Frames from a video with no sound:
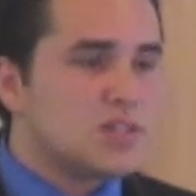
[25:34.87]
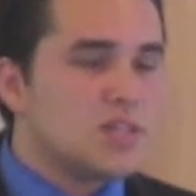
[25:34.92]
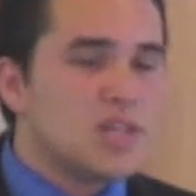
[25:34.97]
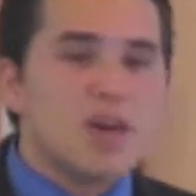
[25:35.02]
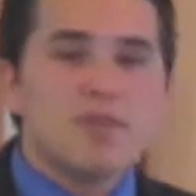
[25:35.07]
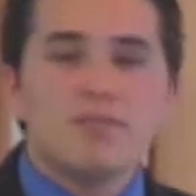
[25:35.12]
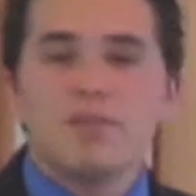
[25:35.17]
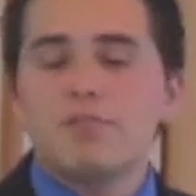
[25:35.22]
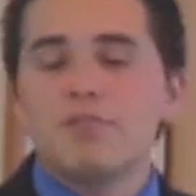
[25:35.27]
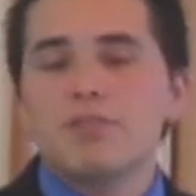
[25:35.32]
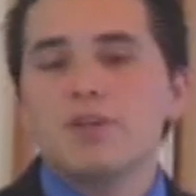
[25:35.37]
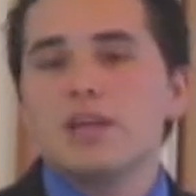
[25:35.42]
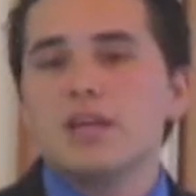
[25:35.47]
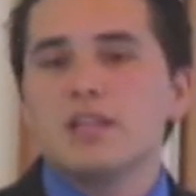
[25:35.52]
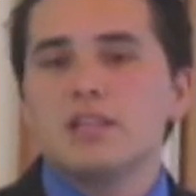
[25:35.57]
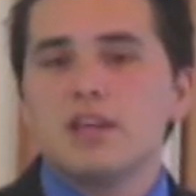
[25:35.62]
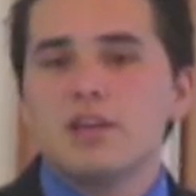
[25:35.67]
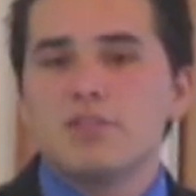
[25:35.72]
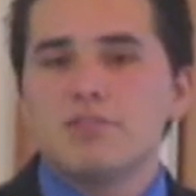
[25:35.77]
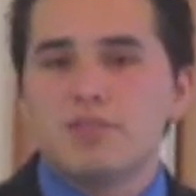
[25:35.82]
Never
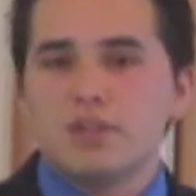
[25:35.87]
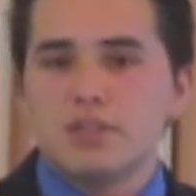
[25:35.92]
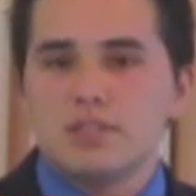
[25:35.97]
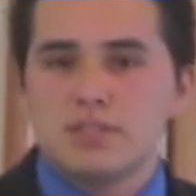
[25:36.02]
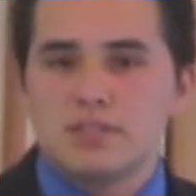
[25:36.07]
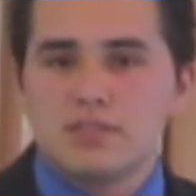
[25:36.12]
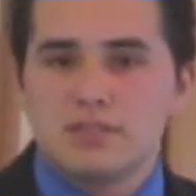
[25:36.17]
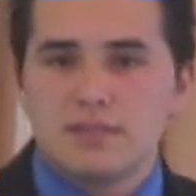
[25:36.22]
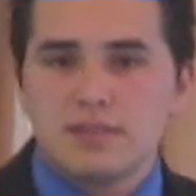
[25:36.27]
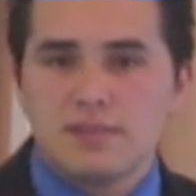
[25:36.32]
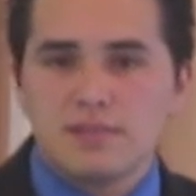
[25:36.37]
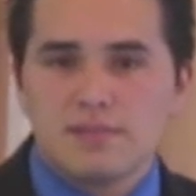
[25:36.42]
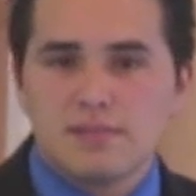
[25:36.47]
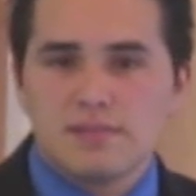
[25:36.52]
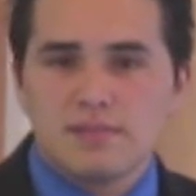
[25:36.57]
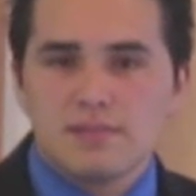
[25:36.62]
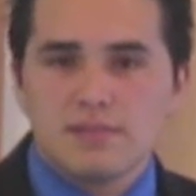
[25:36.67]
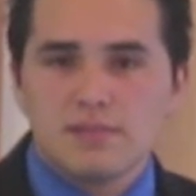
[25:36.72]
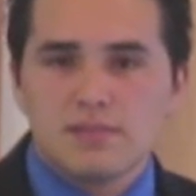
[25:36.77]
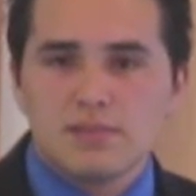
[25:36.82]
forget that, friends.
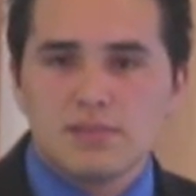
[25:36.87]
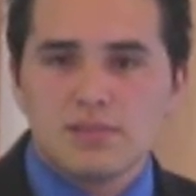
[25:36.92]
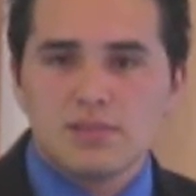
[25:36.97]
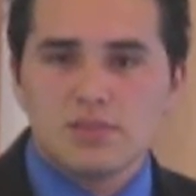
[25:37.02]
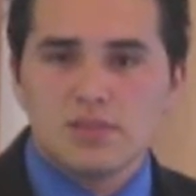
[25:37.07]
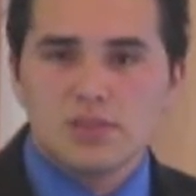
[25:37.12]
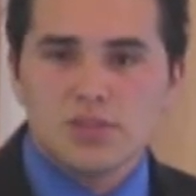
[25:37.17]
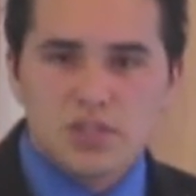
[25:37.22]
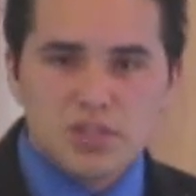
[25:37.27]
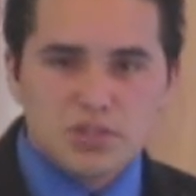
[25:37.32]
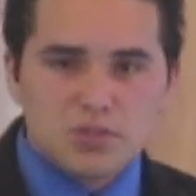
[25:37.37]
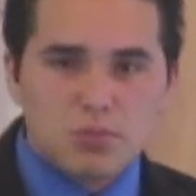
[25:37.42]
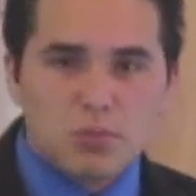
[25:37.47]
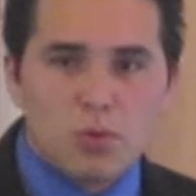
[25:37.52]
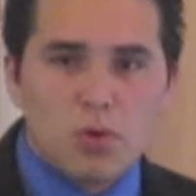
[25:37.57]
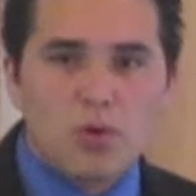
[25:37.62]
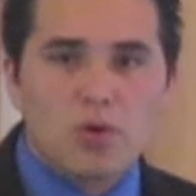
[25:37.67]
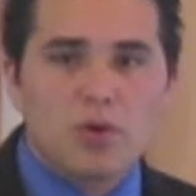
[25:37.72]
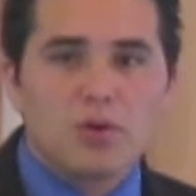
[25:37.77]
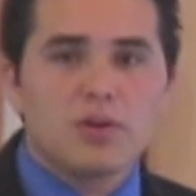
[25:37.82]
This
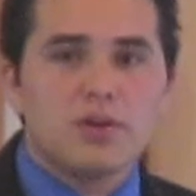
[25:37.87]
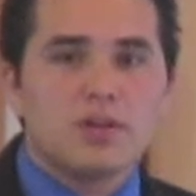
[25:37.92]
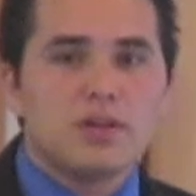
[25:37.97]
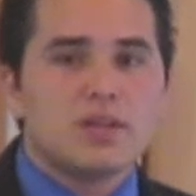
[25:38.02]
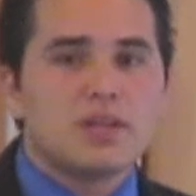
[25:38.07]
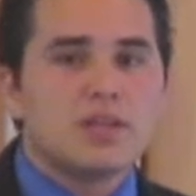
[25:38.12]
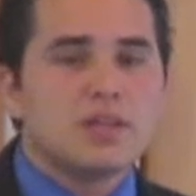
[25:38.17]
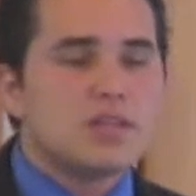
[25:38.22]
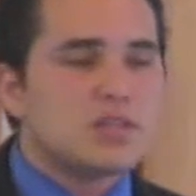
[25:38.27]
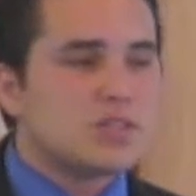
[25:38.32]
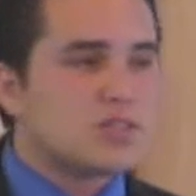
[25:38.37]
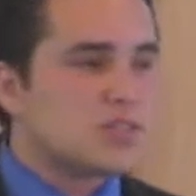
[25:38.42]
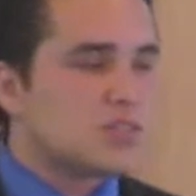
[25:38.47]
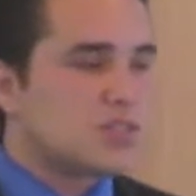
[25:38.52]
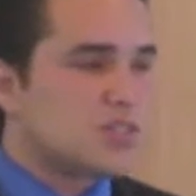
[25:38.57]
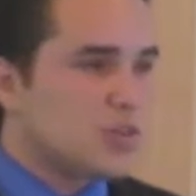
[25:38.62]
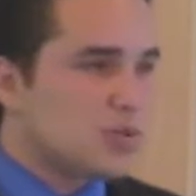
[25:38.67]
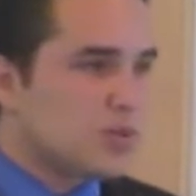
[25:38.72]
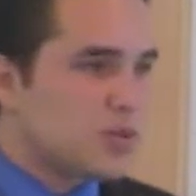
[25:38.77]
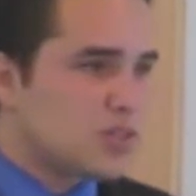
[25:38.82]
war is a
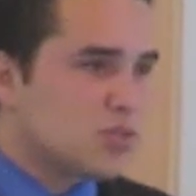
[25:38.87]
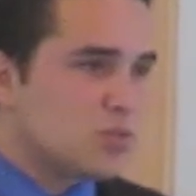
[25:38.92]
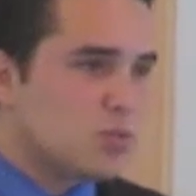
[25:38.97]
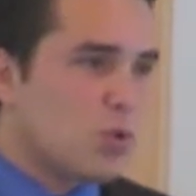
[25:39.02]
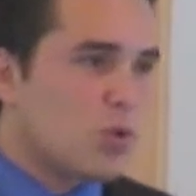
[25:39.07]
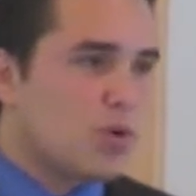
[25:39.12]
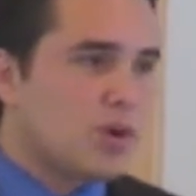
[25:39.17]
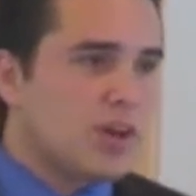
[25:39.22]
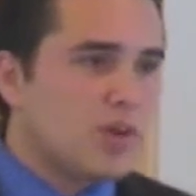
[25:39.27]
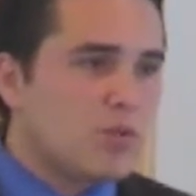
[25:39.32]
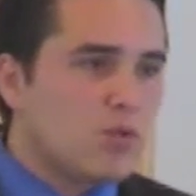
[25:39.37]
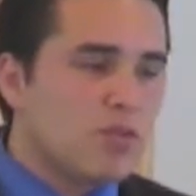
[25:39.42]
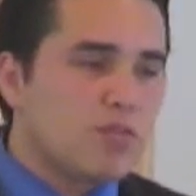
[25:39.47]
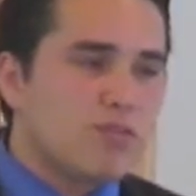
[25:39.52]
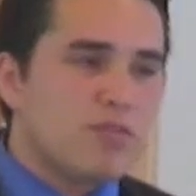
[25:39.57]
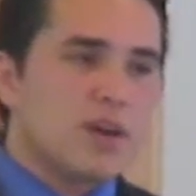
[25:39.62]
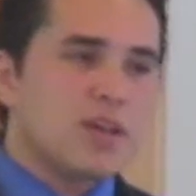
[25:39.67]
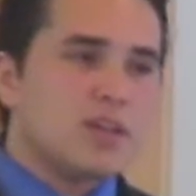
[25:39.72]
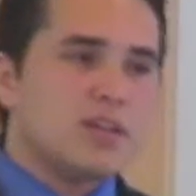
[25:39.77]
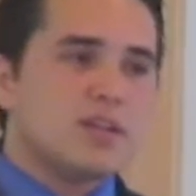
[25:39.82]
serious war, and we're
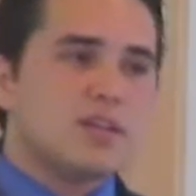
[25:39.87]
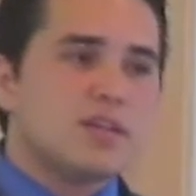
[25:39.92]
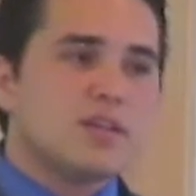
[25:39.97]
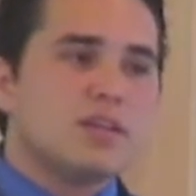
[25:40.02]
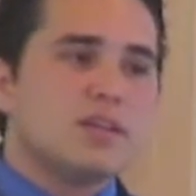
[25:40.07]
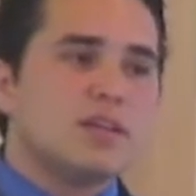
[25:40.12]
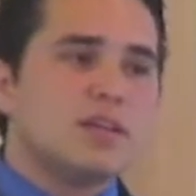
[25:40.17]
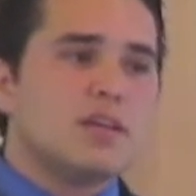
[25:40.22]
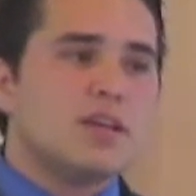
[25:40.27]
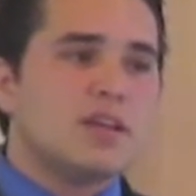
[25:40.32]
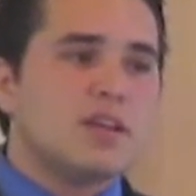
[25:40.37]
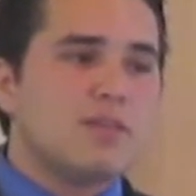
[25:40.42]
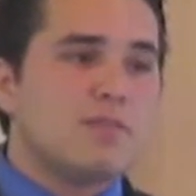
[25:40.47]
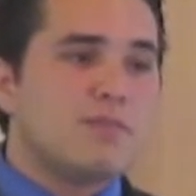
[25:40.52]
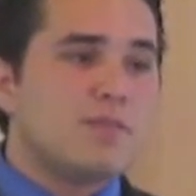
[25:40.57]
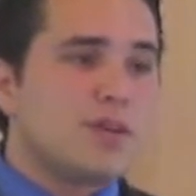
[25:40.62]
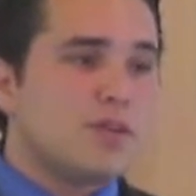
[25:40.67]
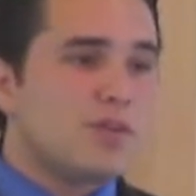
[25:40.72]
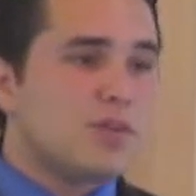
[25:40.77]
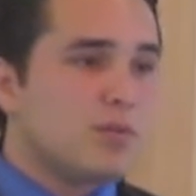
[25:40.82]
fighting in a
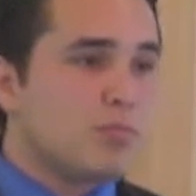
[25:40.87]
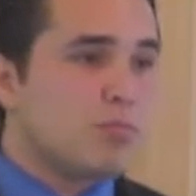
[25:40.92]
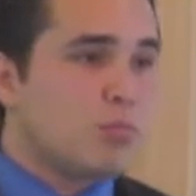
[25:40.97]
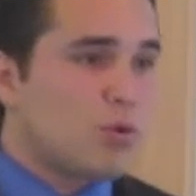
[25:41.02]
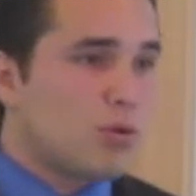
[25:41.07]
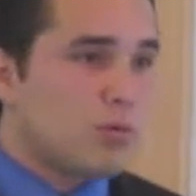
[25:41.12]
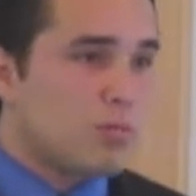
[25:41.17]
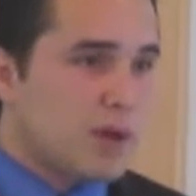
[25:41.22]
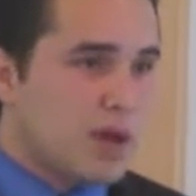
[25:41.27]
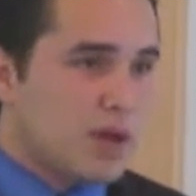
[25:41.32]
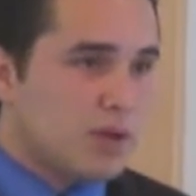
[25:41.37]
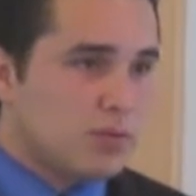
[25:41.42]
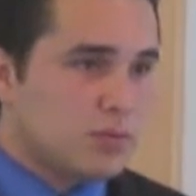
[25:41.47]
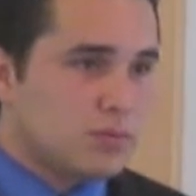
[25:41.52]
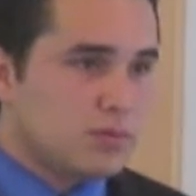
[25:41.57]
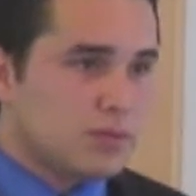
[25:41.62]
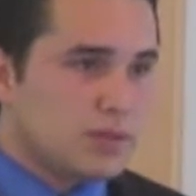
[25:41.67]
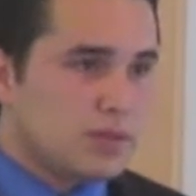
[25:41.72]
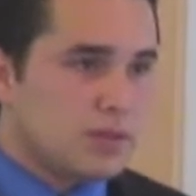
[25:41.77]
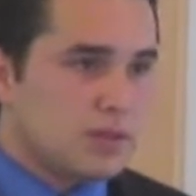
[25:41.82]
very important
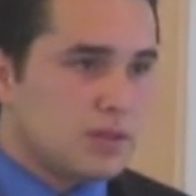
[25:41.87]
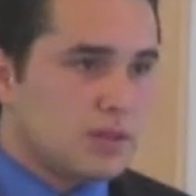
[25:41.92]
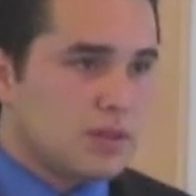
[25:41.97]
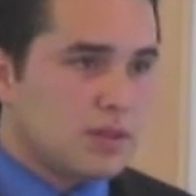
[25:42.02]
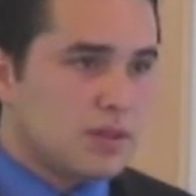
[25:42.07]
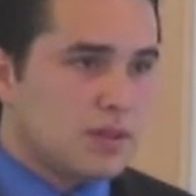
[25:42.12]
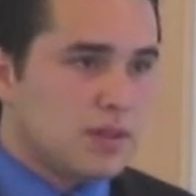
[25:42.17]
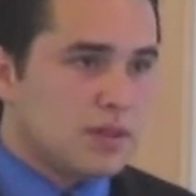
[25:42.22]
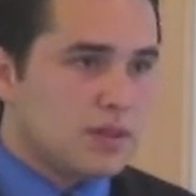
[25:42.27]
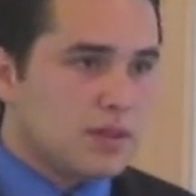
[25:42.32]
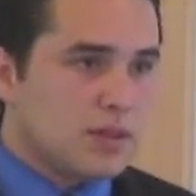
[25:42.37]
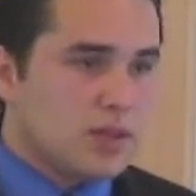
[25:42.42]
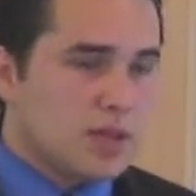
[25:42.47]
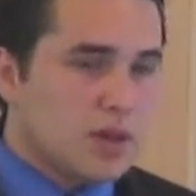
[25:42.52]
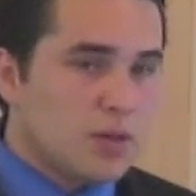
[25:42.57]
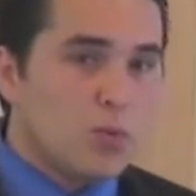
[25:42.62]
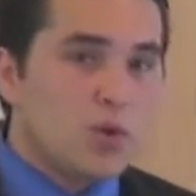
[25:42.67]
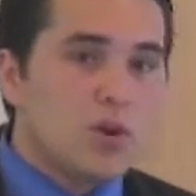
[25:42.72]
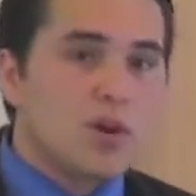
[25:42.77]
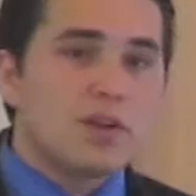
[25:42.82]
battle.
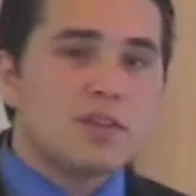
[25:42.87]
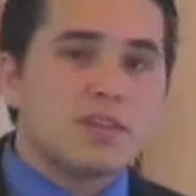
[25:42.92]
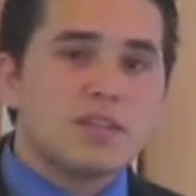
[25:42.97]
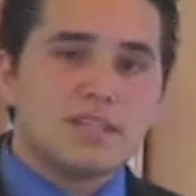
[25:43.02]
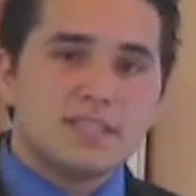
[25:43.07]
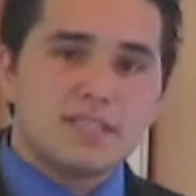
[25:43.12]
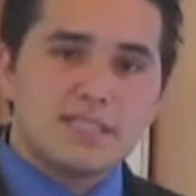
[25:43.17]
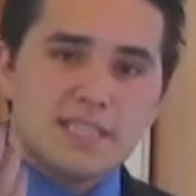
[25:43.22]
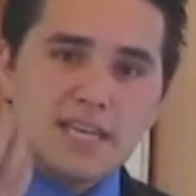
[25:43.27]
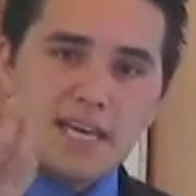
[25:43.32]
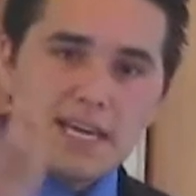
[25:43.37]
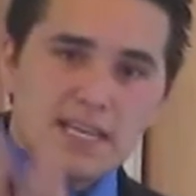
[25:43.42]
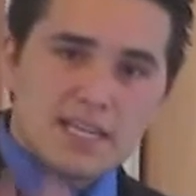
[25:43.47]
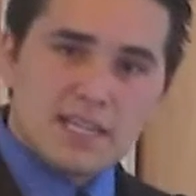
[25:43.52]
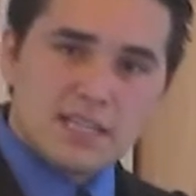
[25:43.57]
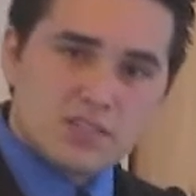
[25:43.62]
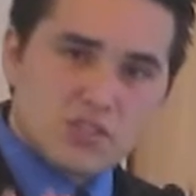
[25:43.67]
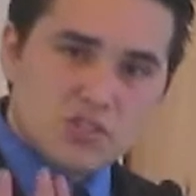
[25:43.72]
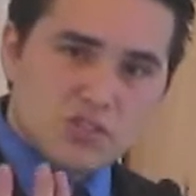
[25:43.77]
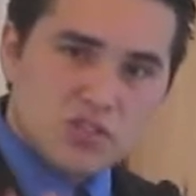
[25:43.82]
And we are at the
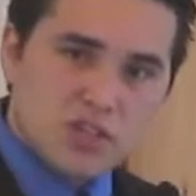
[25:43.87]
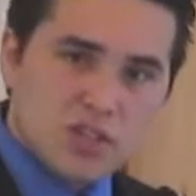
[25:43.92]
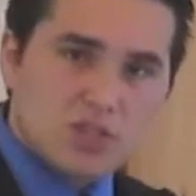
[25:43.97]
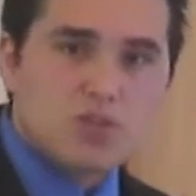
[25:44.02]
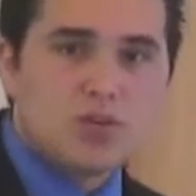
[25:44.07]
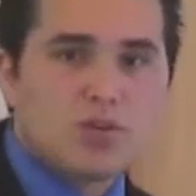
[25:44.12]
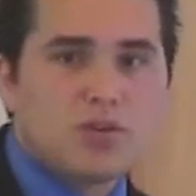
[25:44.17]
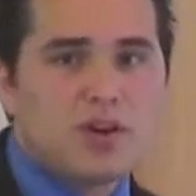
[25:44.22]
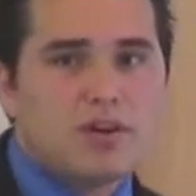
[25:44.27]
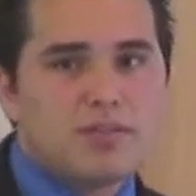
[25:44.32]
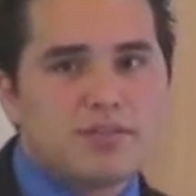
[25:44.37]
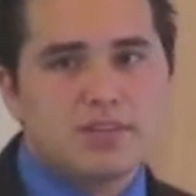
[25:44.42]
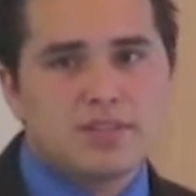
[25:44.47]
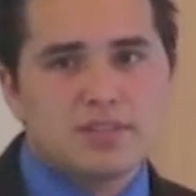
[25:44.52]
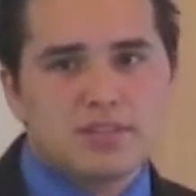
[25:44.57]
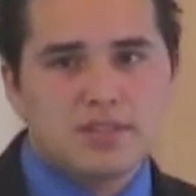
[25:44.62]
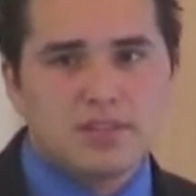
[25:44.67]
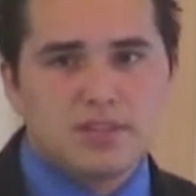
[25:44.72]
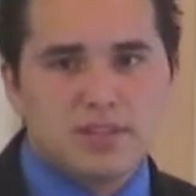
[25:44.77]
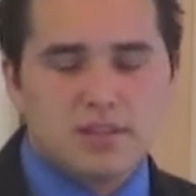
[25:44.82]
dead center of it.